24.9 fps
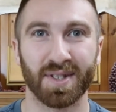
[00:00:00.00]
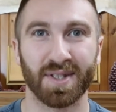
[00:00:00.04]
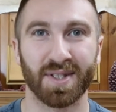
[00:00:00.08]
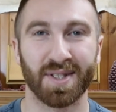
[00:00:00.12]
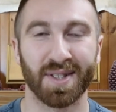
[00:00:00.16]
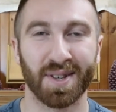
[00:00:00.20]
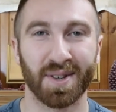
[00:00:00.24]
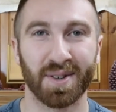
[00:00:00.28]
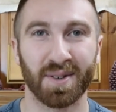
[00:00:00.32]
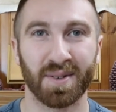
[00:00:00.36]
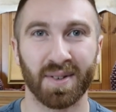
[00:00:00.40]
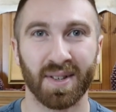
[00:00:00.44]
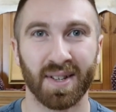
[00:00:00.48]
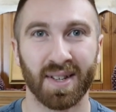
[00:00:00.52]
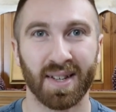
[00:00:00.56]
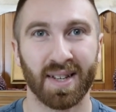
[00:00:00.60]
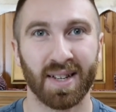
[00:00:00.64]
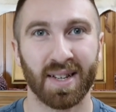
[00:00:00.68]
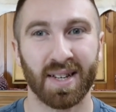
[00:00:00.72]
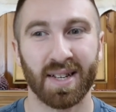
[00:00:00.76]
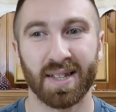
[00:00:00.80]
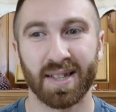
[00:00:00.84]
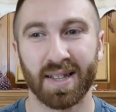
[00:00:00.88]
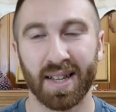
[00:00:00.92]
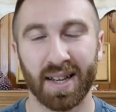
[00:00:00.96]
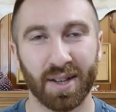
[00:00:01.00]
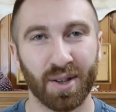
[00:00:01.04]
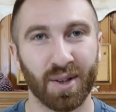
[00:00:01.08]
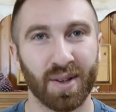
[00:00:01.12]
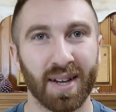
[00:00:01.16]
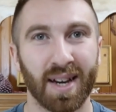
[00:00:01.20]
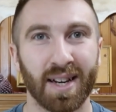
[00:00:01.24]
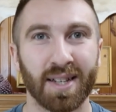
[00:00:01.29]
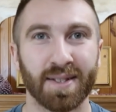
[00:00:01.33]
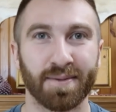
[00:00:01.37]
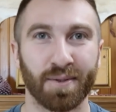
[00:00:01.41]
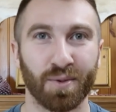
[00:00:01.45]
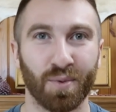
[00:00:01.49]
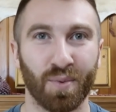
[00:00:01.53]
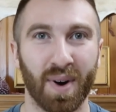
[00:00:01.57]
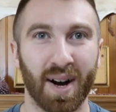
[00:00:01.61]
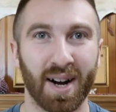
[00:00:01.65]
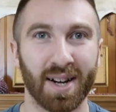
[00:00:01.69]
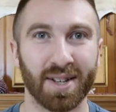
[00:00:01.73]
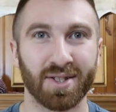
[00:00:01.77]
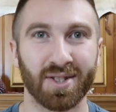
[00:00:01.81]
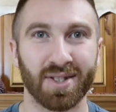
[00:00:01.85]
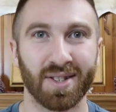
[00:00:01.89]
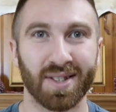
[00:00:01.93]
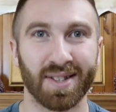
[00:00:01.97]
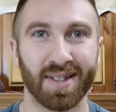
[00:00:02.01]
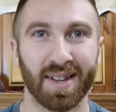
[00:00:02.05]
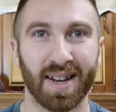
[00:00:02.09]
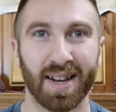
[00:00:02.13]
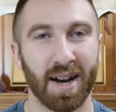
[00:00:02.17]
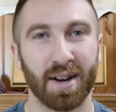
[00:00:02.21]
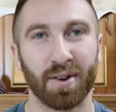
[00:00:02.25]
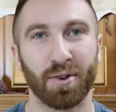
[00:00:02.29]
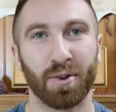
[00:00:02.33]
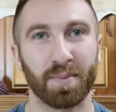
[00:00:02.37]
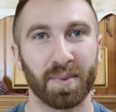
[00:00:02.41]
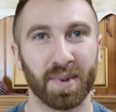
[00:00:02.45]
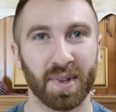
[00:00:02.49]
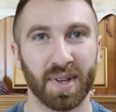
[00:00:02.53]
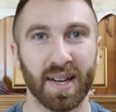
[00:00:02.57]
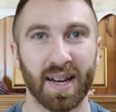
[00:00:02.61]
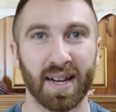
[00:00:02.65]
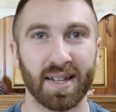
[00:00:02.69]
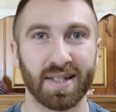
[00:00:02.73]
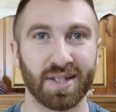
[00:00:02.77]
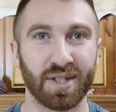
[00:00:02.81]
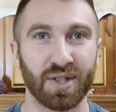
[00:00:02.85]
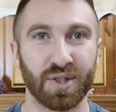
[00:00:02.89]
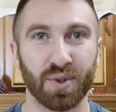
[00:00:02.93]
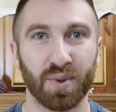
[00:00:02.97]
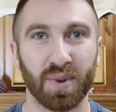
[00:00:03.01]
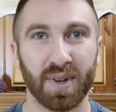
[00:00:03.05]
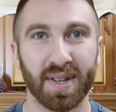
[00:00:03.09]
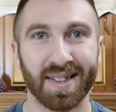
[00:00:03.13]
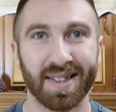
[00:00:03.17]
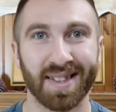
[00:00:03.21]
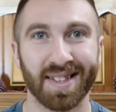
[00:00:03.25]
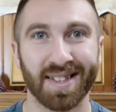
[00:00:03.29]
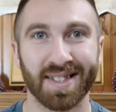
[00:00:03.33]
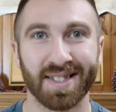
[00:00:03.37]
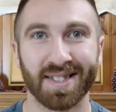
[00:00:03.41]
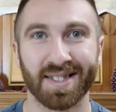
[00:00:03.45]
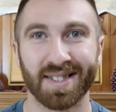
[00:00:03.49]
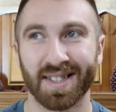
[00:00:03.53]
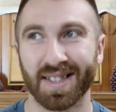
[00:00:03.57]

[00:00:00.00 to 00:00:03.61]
So thank you guys for watching. I hope that you guys enjoyed this